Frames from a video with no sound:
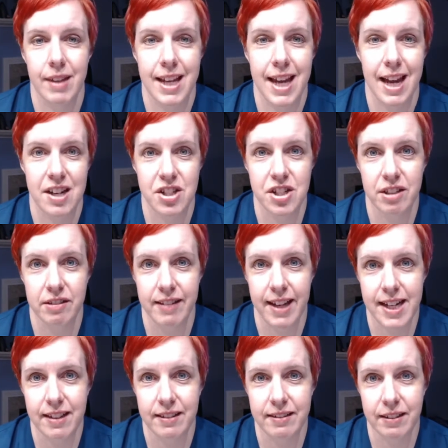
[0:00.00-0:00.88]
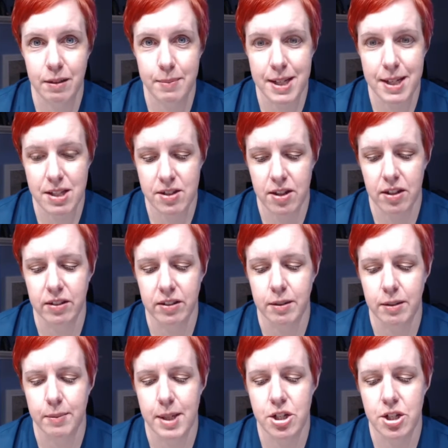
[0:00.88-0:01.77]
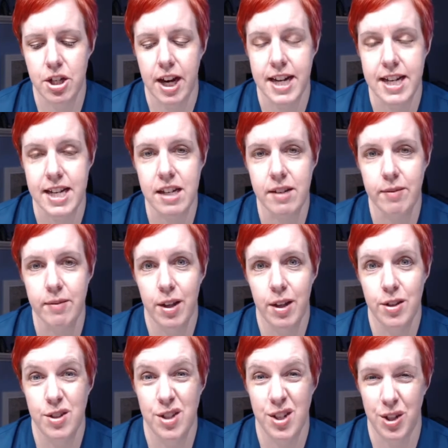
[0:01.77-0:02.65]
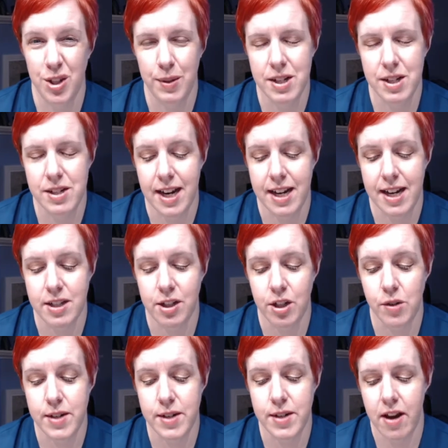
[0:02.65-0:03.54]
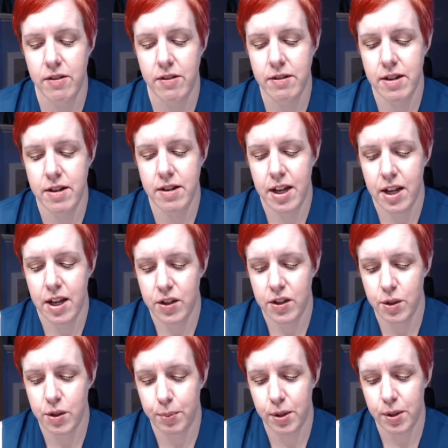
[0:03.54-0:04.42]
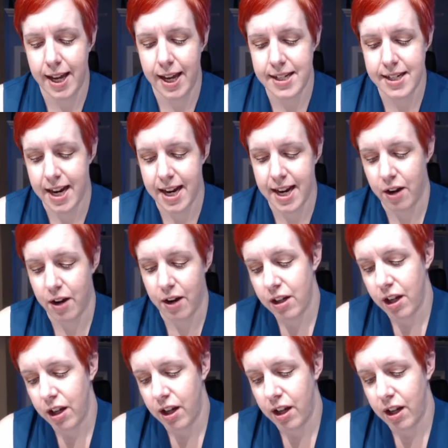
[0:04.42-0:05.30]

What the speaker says: catch the light a little bit, so they're a little bit shiny, so you know which side to go down. So put that down.